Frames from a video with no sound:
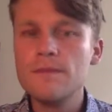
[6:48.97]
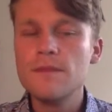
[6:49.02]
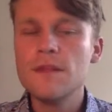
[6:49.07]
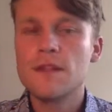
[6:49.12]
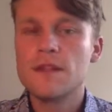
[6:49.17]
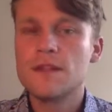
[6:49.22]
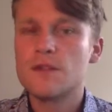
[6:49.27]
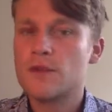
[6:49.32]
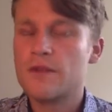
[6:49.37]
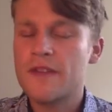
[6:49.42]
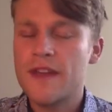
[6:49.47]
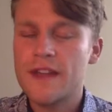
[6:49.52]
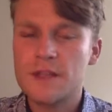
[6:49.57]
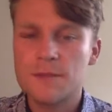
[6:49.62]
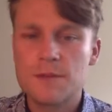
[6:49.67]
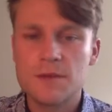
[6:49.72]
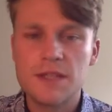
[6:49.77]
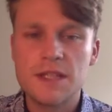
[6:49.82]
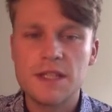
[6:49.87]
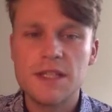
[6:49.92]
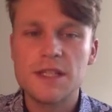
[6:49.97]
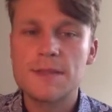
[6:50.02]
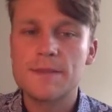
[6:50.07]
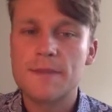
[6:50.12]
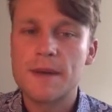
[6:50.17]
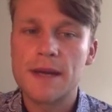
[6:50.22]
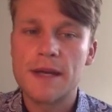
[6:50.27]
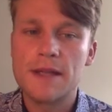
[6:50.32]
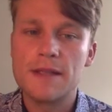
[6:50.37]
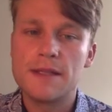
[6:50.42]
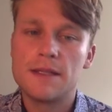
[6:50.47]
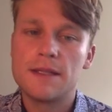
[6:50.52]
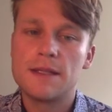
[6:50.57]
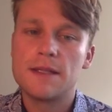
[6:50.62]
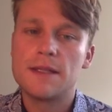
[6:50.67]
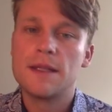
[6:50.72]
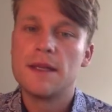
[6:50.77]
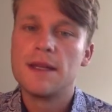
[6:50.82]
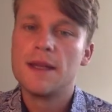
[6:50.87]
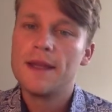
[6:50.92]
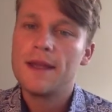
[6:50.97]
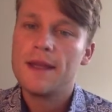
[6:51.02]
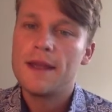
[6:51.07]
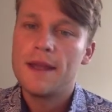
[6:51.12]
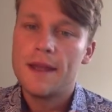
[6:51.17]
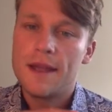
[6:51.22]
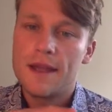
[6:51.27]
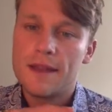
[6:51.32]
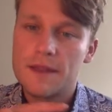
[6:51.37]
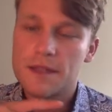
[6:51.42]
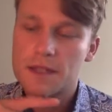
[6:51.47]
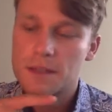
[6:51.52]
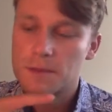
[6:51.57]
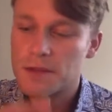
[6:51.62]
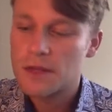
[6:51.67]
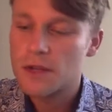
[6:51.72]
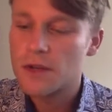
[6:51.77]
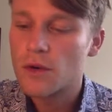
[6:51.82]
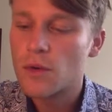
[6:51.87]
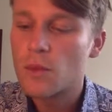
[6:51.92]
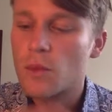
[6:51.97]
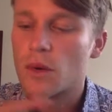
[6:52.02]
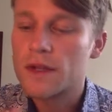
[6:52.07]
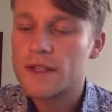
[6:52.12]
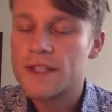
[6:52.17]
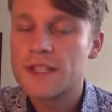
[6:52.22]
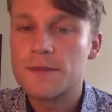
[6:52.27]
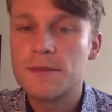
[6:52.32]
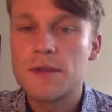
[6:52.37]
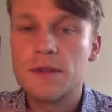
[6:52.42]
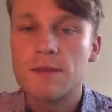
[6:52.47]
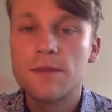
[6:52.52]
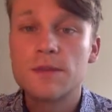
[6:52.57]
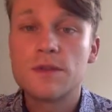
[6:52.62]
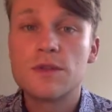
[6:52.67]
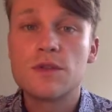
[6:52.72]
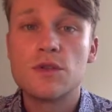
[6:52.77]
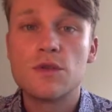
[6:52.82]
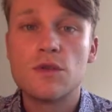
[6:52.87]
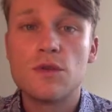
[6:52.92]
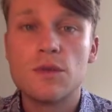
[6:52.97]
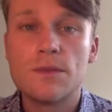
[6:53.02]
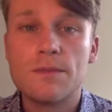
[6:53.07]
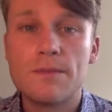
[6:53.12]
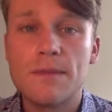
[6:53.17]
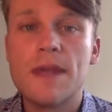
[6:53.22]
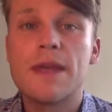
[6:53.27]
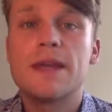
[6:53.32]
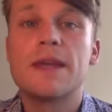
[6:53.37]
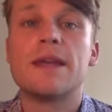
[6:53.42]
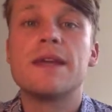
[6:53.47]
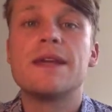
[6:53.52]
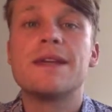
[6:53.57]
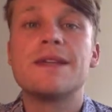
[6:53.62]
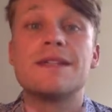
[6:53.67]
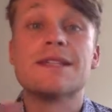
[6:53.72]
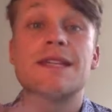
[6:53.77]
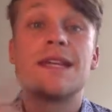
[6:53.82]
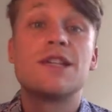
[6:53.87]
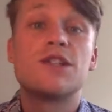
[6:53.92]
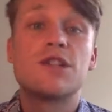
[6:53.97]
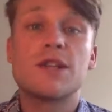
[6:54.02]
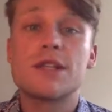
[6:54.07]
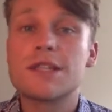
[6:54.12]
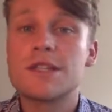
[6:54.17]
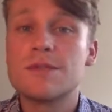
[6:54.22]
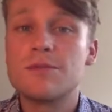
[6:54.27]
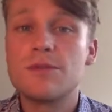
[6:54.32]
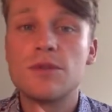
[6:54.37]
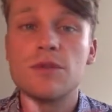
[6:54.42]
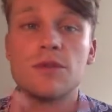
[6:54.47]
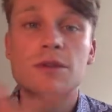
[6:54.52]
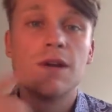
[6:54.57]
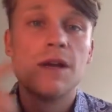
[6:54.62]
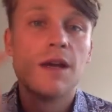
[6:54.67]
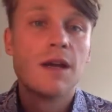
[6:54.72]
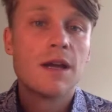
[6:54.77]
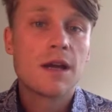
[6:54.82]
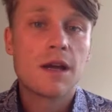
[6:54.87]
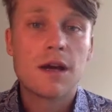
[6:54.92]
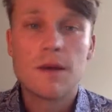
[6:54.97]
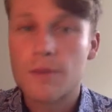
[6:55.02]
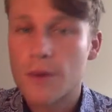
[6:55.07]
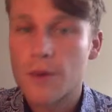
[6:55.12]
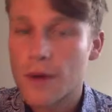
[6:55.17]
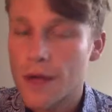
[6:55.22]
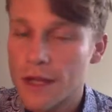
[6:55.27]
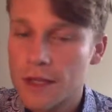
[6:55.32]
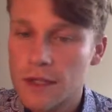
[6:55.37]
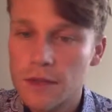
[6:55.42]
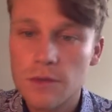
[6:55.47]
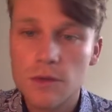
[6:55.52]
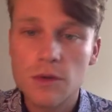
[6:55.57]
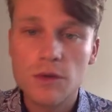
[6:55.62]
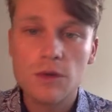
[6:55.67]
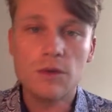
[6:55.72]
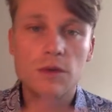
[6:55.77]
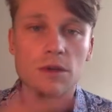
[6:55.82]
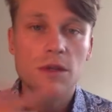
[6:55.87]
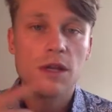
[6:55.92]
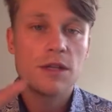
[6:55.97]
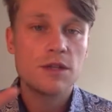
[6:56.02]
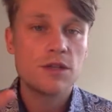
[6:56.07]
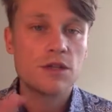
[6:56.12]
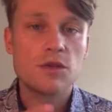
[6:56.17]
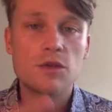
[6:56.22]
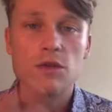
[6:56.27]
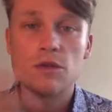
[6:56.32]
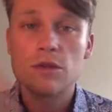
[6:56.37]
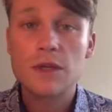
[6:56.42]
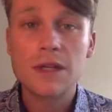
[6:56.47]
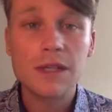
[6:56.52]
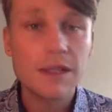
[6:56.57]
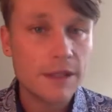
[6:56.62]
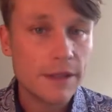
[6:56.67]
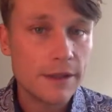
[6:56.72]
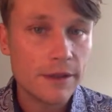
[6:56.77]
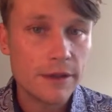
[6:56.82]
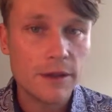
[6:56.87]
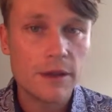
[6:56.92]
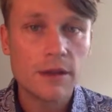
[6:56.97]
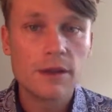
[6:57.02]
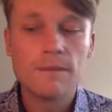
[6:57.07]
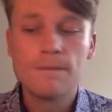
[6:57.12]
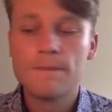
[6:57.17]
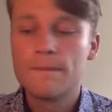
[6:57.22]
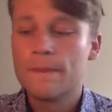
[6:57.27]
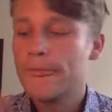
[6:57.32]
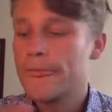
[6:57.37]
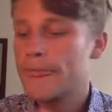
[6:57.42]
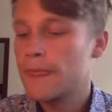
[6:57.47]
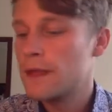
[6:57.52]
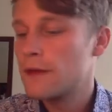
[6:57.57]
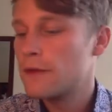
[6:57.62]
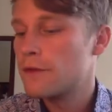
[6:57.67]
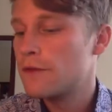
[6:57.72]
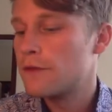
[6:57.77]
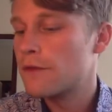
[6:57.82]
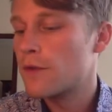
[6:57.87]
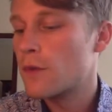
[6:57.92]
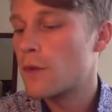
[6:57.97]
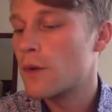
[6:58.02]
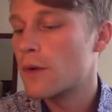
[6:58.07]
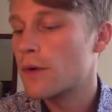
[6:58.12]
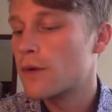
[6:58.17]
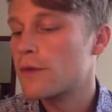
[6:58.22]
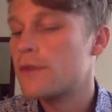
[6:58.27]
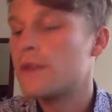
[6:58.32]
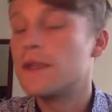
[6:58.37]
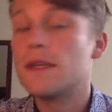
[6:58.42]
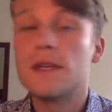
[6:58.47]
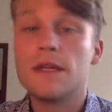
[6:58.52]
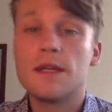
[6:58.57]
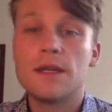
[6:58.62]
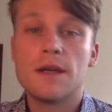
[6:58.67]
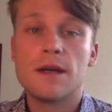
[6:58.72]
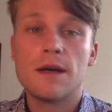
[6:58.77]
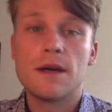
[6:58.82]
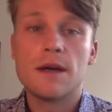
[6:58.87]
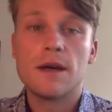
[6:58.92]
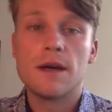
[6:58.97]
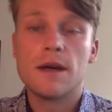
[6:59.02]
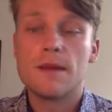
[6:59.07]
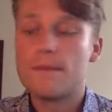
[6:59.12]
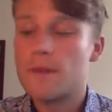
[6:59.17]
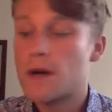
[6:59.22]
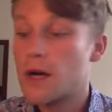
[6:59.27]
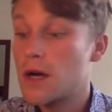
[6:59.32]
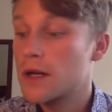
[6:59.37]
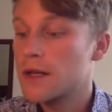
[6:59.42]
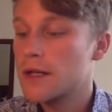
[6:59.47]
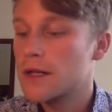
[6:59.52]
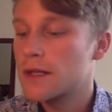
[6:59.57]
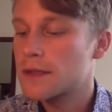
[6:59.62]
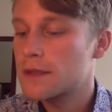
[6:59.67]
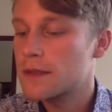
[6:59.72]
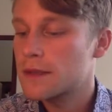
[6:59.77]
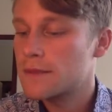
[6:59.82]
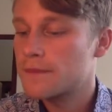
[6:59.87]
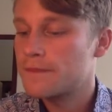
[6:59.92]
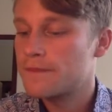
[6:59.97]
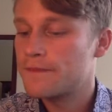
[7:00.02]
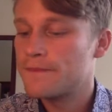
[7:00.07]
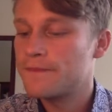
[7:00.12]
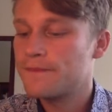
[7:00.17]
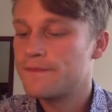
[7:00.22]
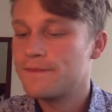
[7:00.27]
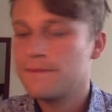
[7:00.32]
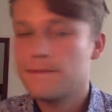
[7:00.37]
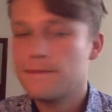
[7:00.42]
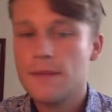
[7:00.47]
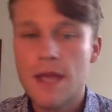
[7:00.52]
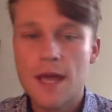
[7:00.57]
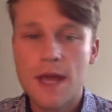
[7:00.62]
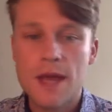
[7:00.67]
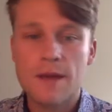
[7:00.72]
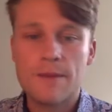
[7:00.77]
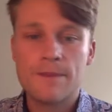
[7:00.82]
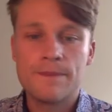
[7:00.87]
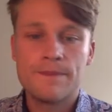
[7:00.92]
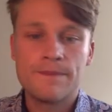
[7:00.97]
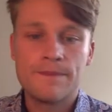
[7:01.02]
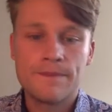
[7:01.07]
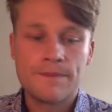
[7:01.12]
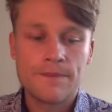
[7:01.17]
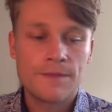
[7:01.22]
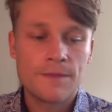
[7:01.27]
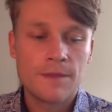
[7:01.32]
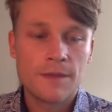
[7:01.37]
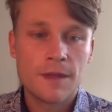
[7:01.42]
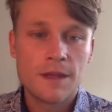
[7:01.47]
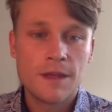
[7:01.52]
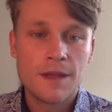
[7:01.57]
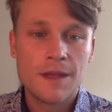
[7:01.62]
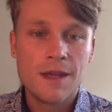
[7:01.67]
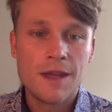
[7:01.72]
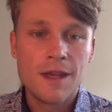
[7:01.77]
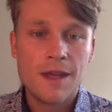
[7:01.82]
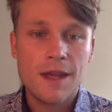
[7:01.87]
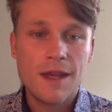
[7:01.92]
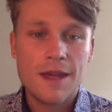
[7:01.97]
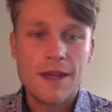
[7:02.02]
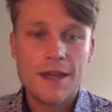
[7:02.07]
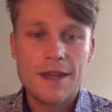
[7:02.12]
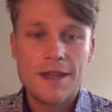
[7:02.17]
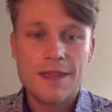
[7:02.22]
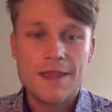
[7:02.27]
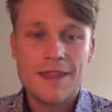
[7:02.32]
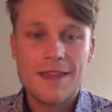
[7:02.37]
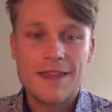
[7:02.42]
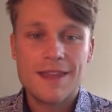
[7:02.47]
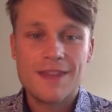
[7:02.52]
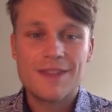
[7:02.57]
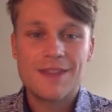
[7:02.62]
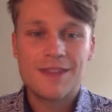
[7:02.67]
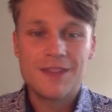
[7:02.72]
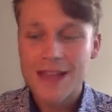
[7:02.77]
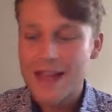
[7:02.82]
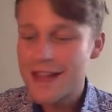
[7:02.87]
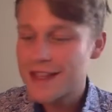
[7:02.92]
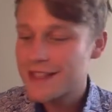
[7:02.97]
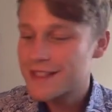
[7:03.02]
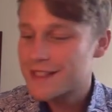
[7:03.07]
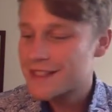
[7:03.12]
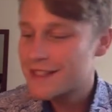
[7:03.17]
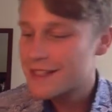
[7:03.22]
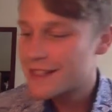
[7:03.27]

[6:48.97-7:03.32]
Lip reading: the sort of expertise behind it, and the speaker wants to be able to make it digestible, comprehensible, logical, clear for the audience. Yeah. And then the last